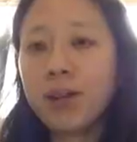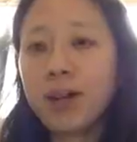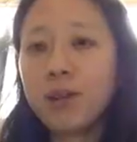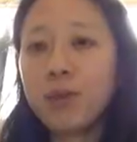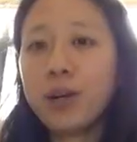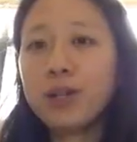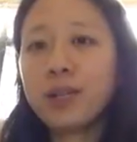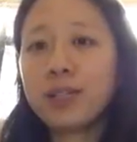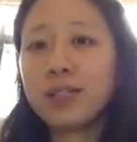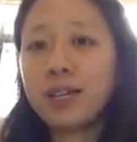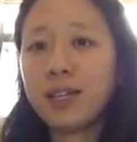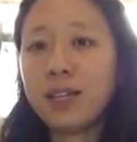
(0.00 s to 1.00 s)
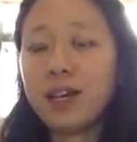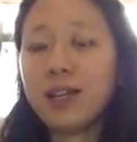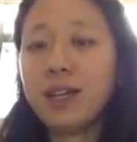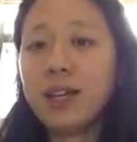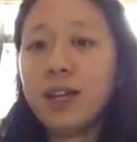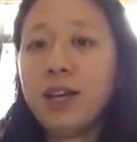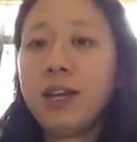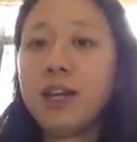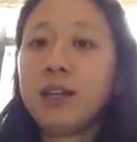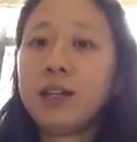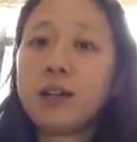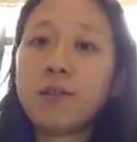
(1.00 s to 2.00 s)
Why do I say that?
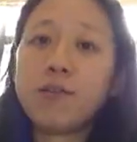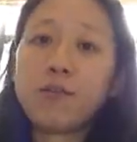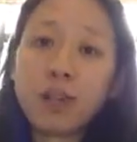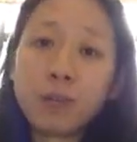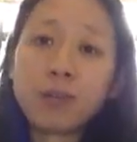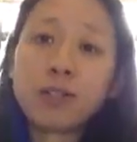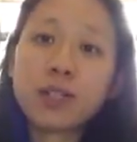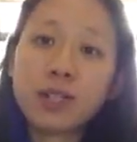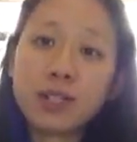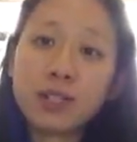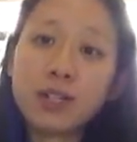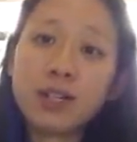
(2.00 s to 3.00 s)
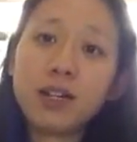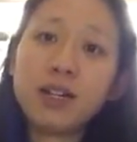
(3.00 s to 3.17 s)
5%